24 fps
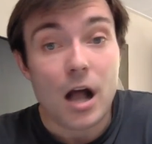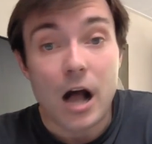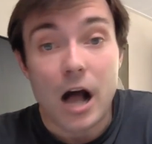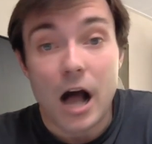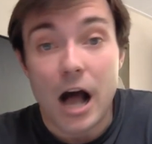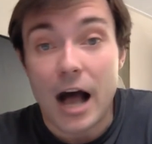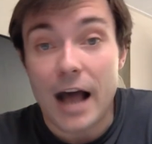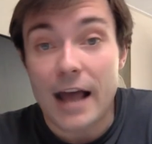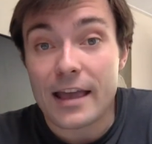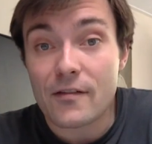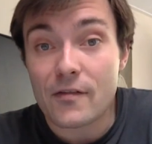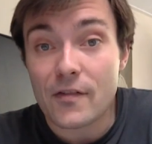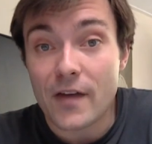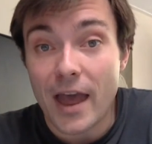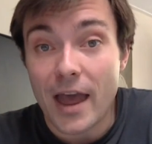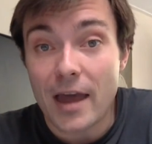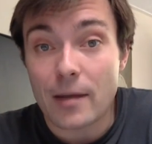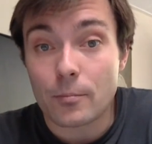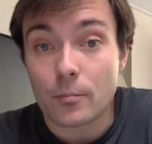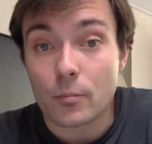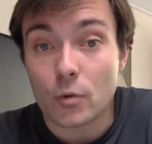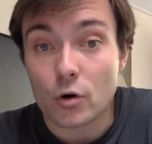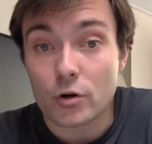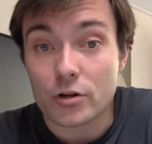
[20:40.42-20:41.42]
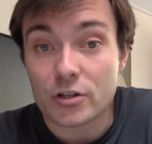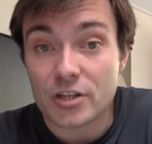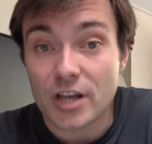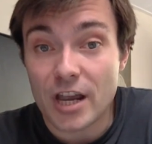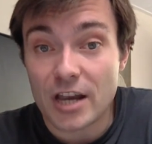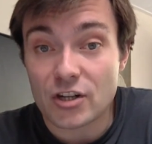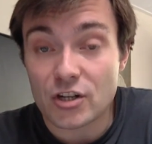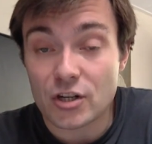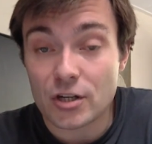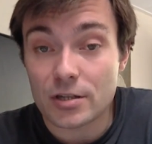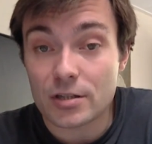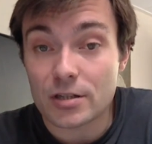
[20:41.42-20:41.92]
I have had more
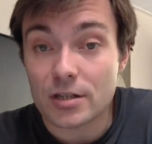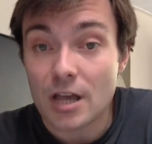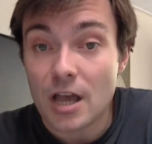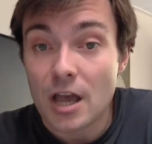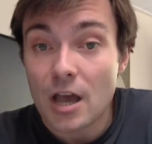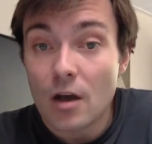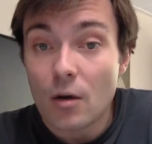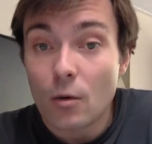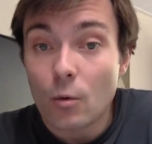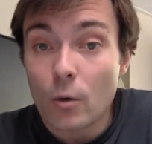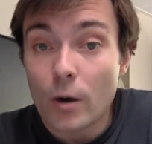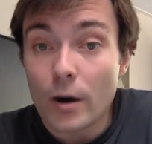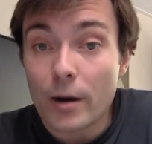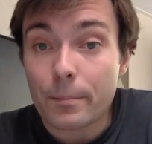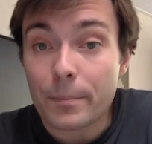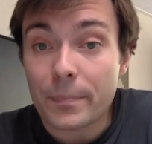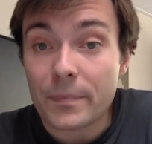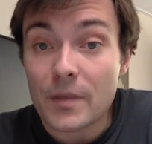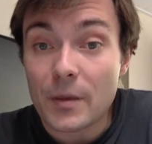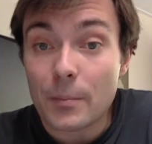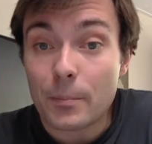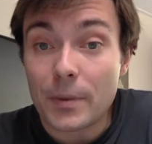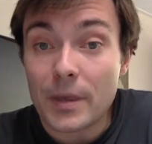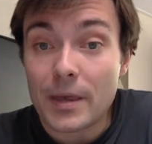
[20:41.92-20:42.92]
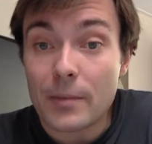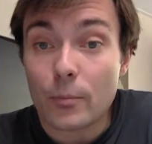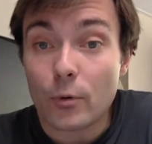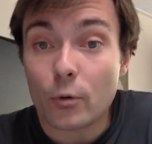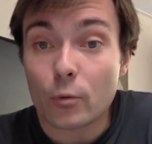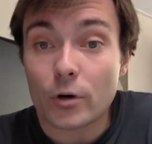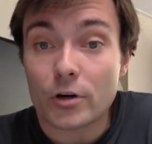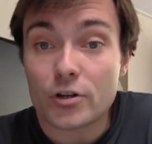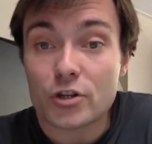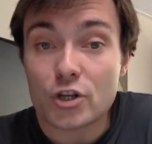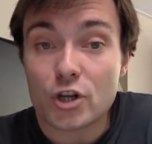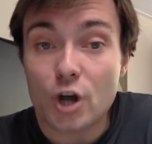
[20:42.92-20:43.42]
sessions where the people
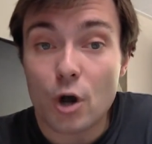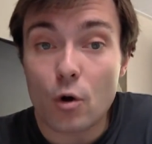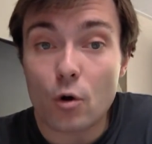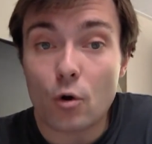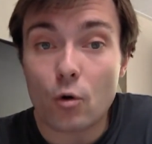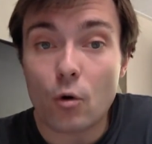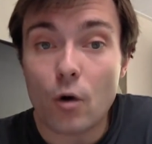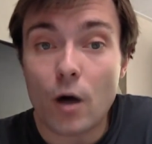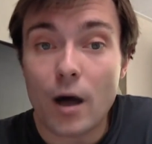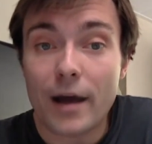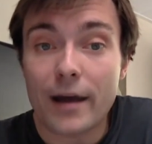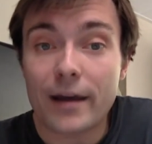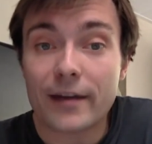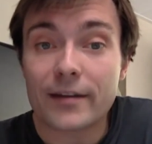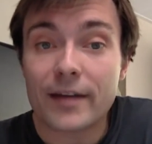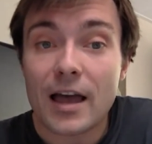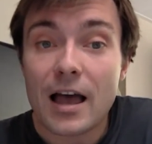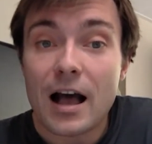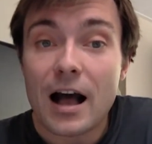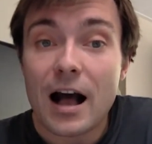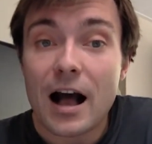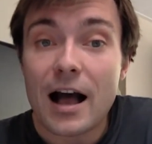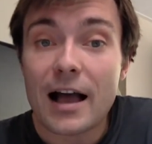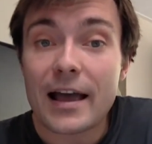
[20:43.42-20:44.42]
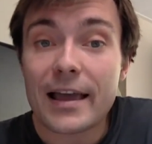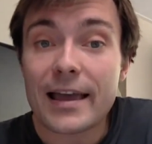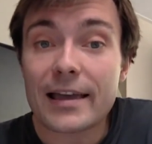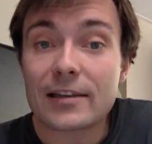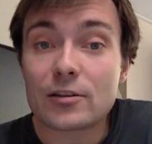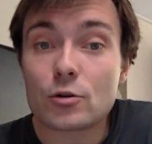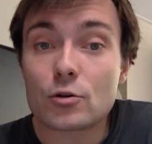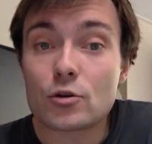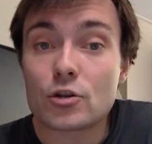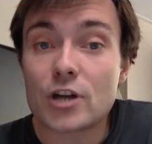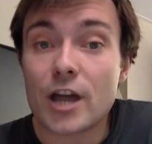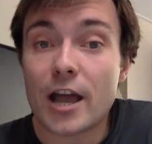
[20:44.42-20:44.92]
were so quiet I had
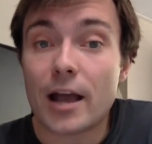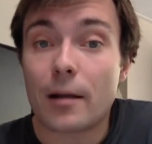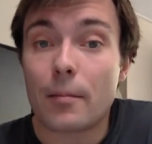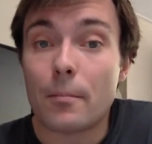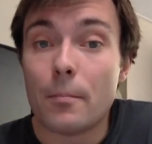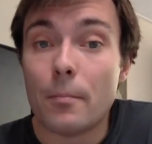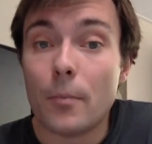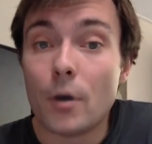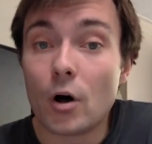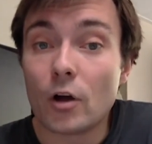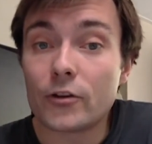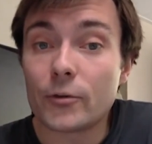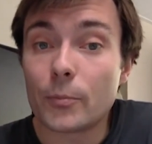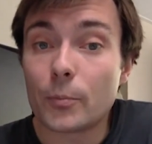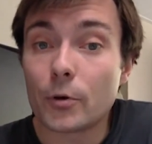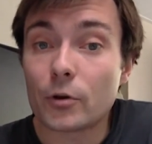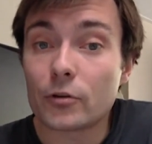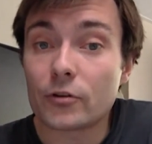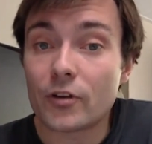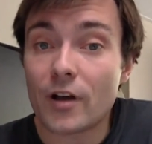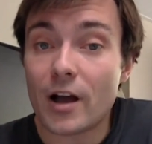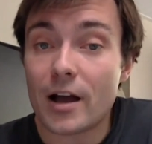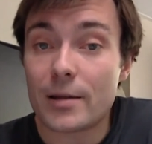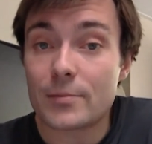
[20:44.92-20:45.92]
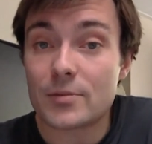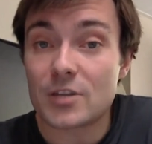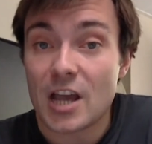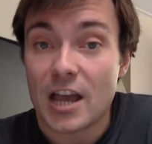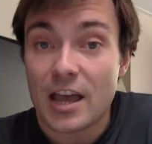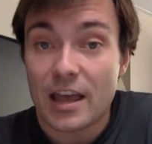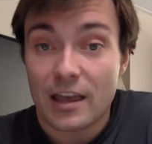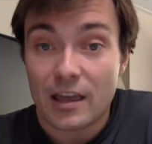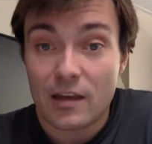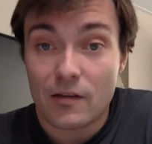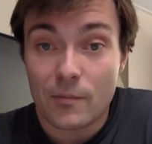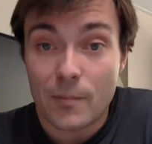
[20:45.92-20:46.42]
to check multiple times
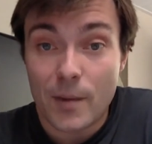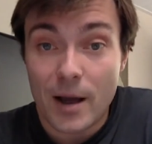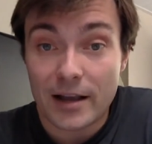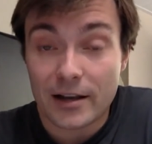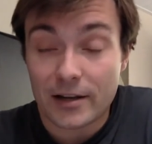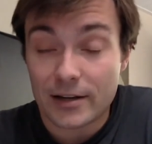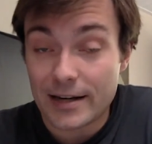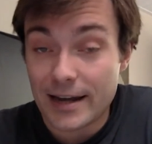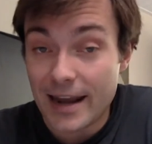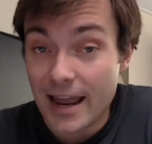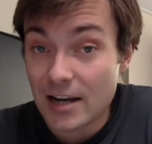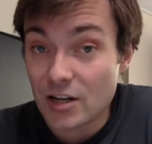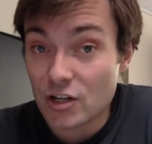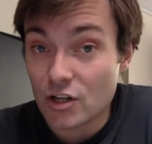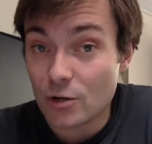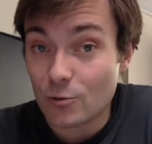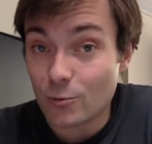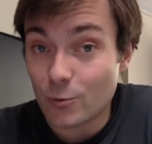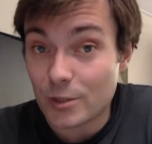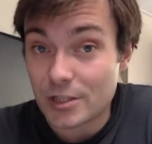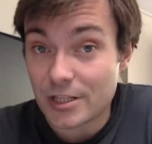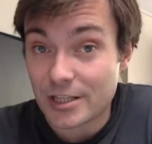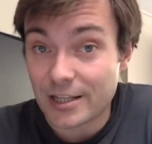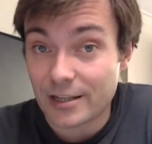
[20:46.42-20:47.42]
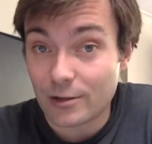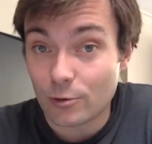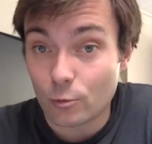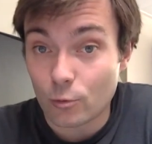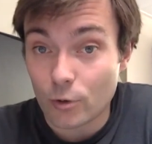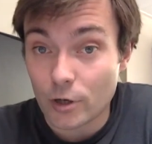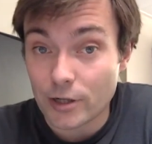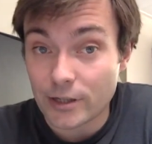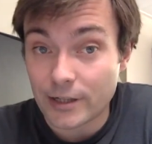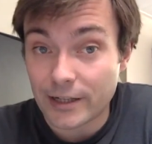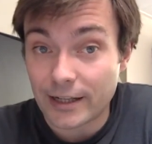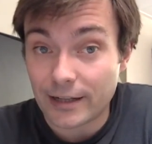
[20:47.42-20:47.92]
if my connection was still
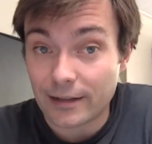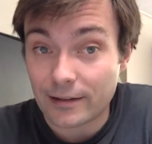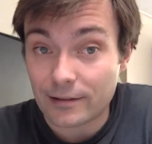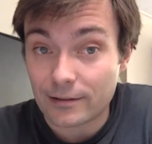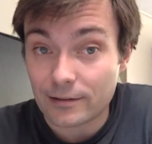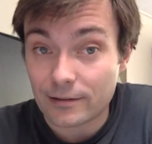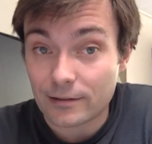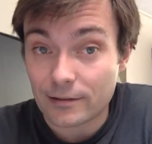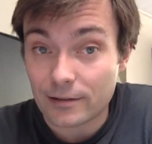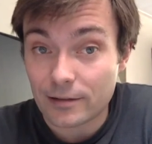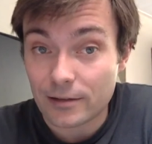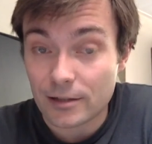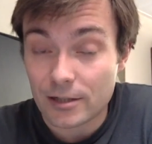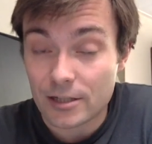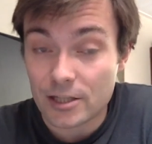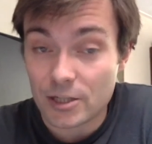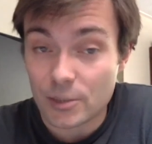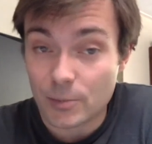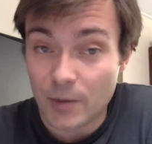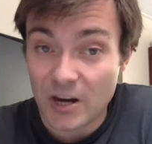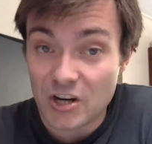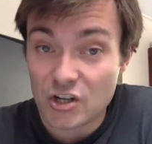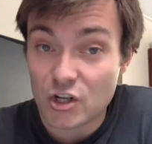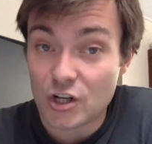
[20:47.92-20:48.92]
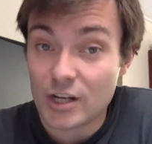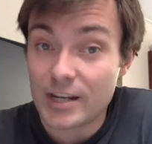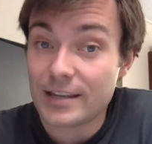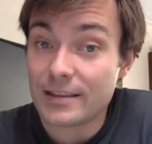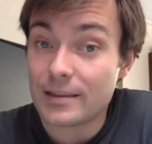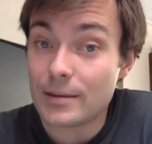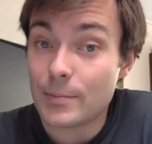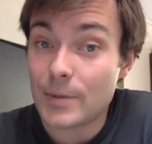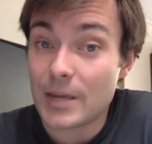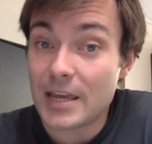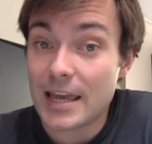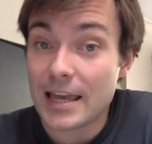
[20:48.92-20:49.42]
working, especially in
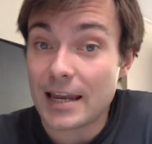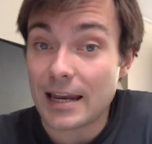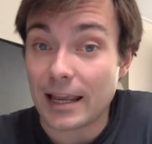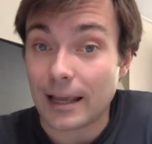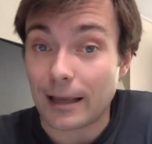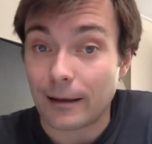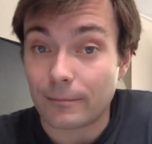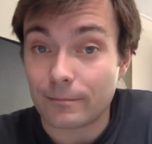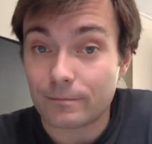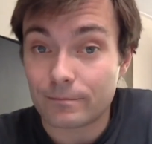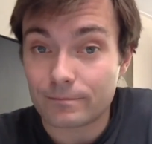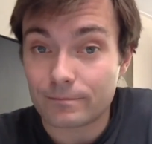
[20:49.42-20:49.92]
the beginning.